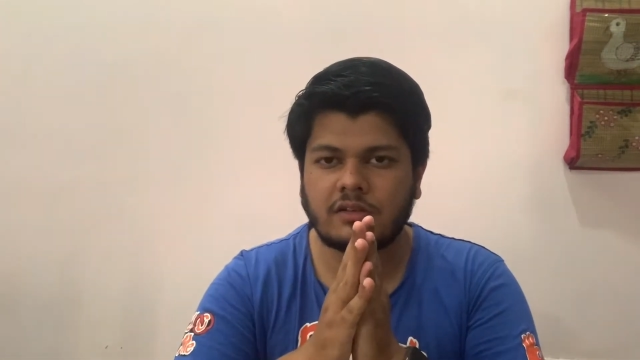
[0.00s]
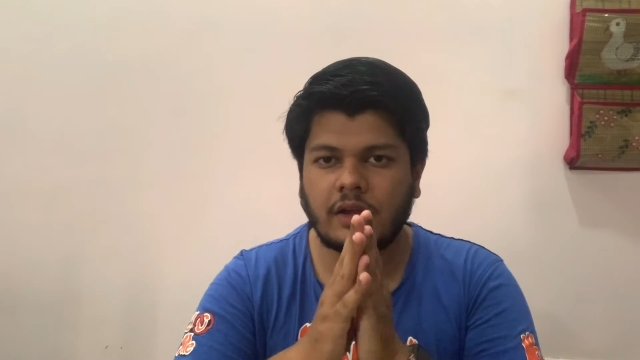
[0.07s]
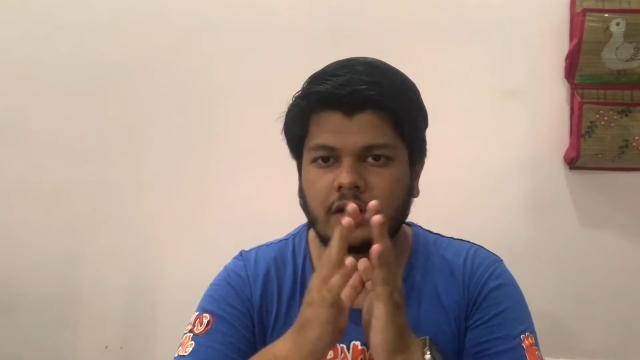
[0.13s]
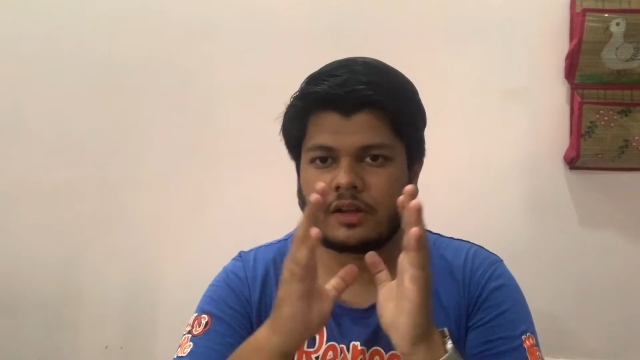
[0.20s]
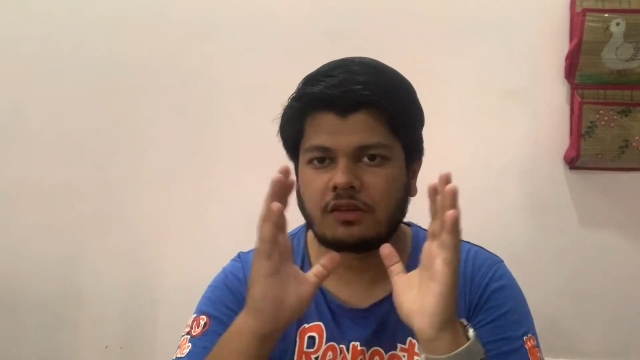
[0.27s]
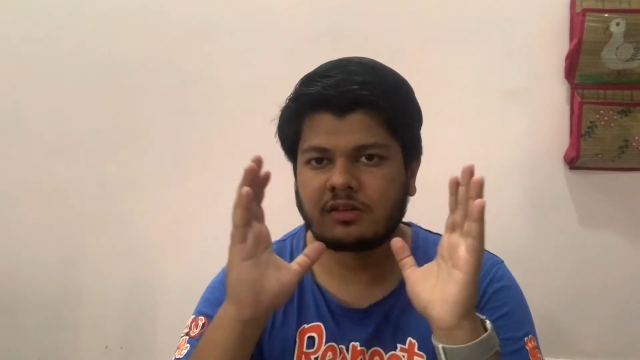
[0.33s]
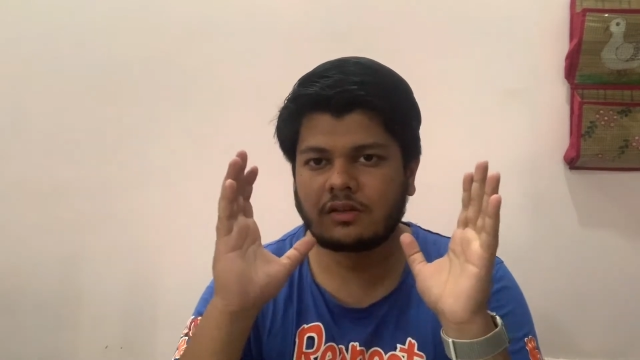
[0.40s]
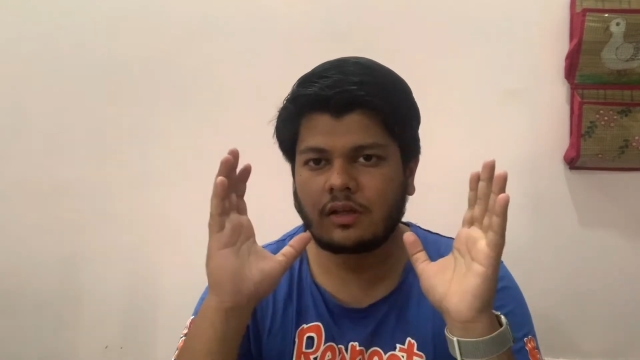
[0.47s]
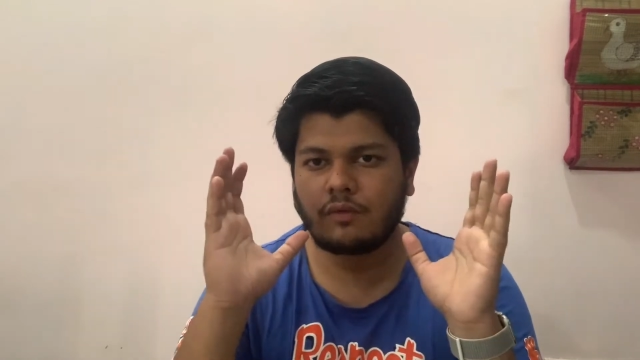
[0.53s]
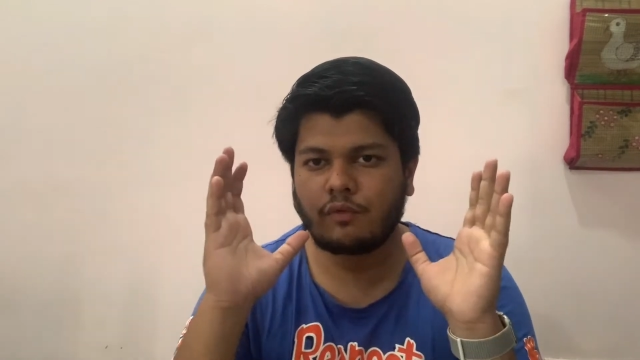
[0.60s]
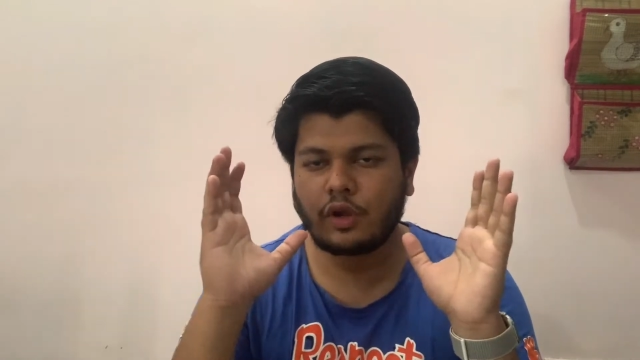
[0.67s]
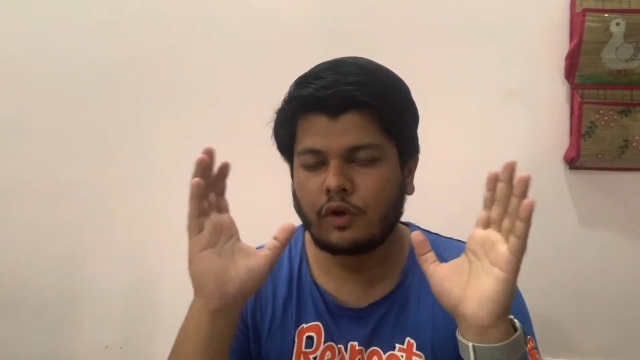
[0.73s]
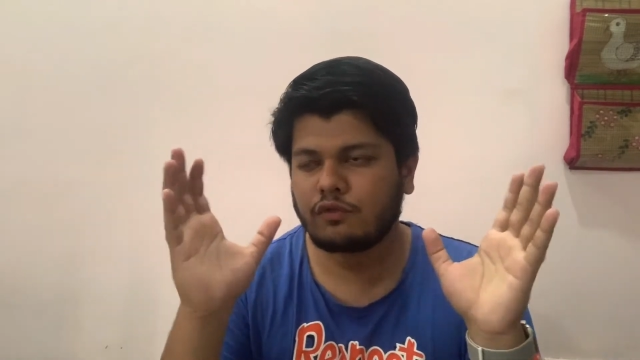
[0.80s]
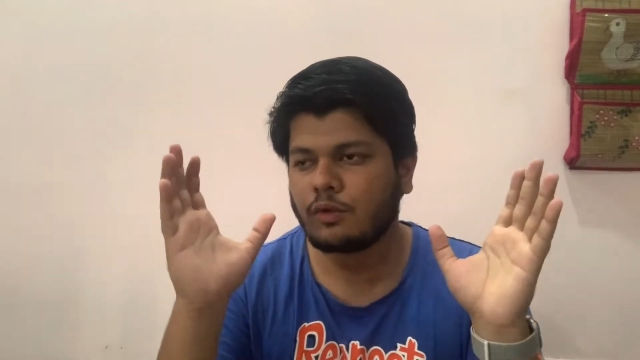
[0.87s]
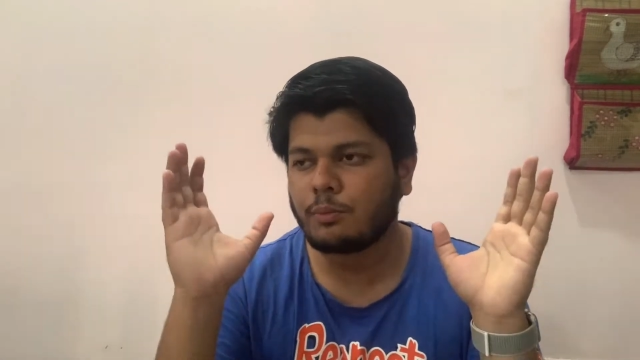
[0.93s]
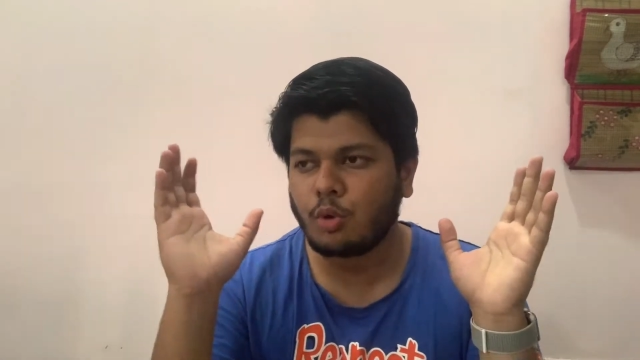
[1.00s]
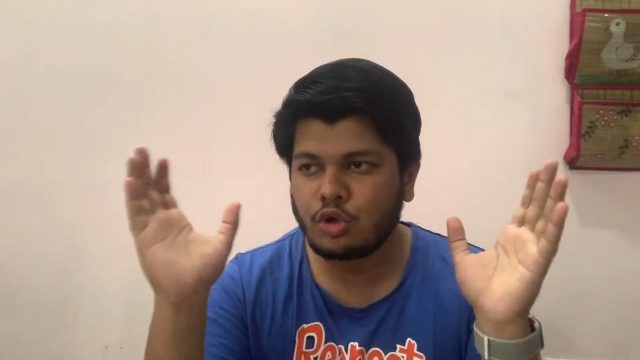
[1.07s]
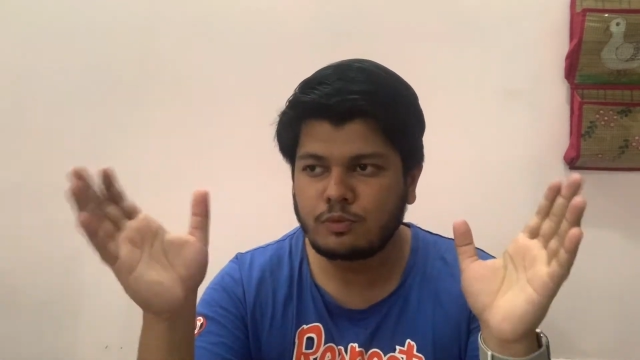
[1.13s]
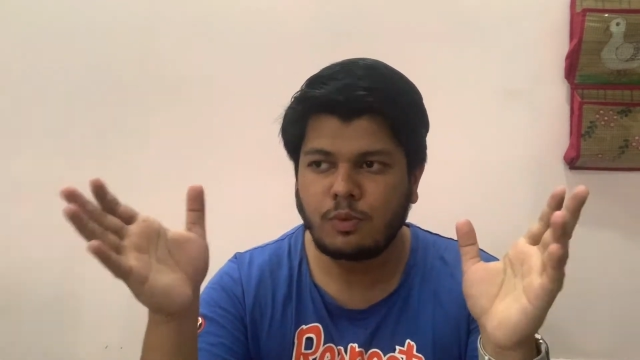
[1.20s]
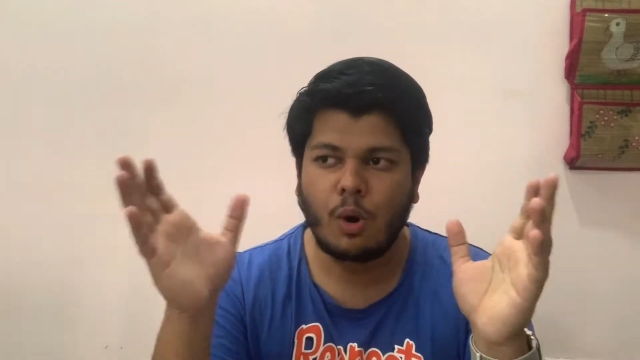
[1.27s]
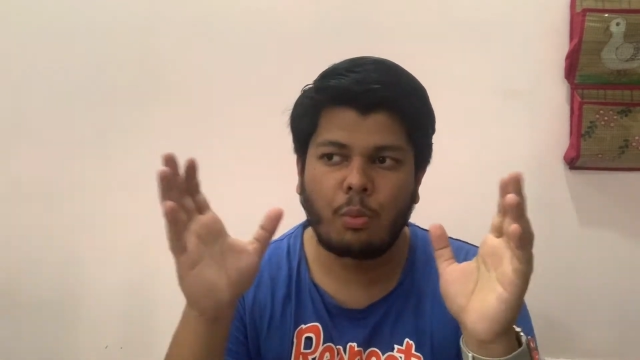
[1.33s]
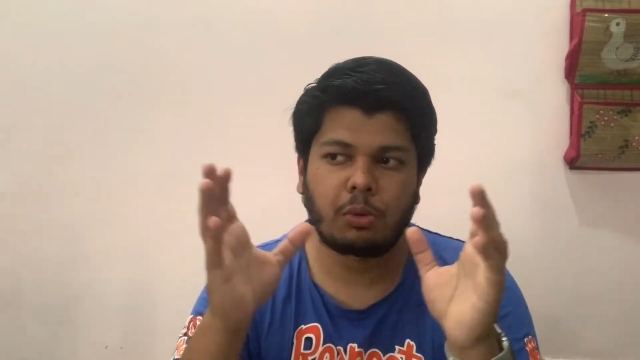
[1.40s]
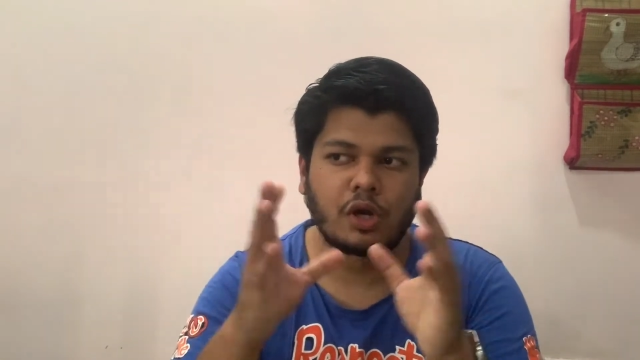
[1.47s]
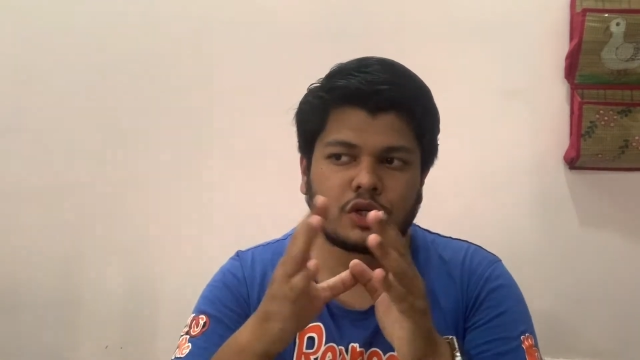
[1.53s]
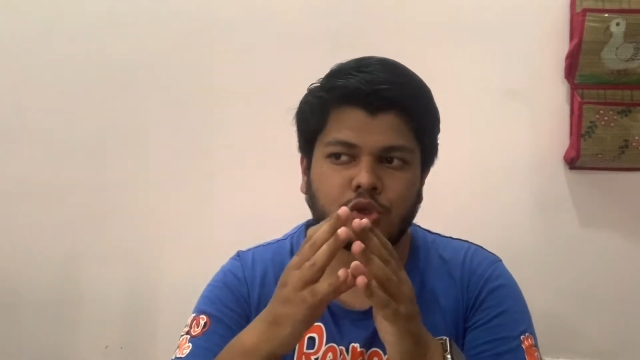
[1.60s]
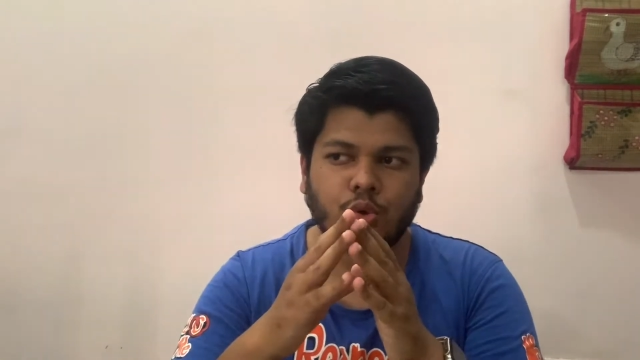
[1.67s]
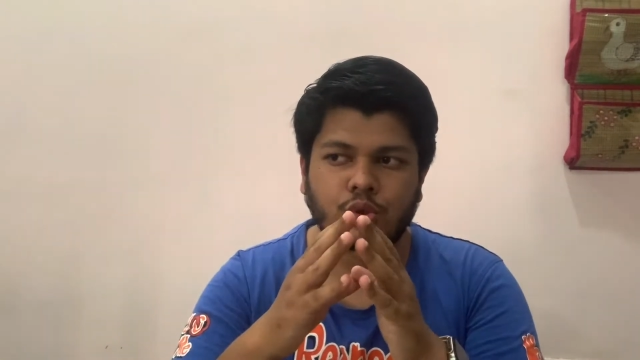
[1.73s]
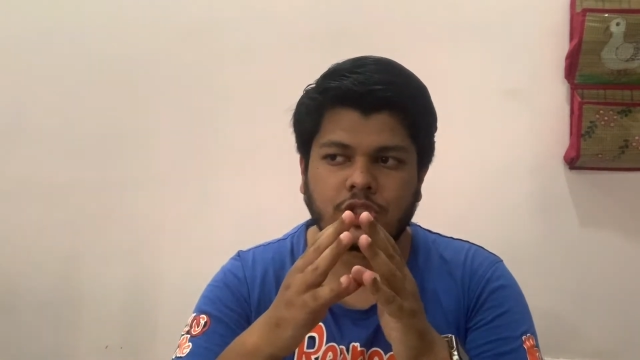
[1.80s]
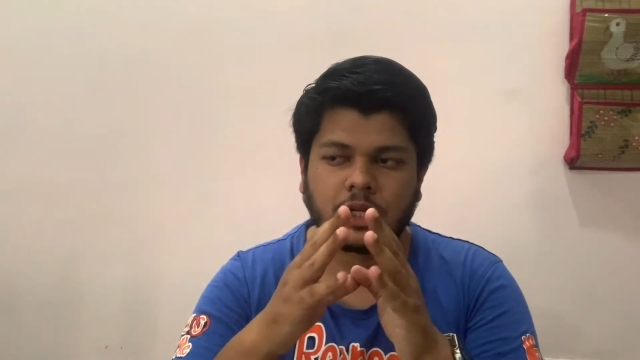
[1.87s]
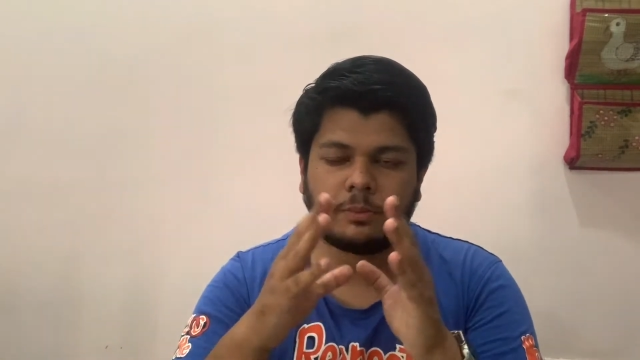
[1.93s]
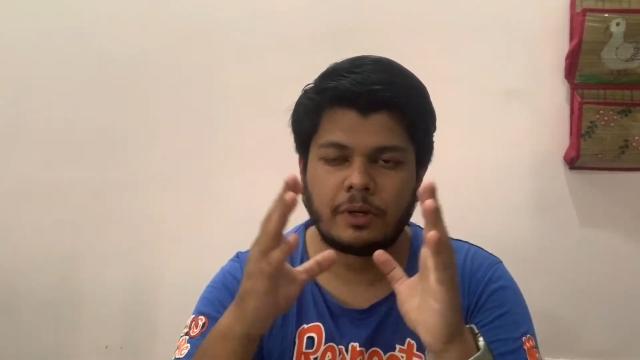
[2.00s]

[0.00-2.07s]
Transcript: It is one of the most popular social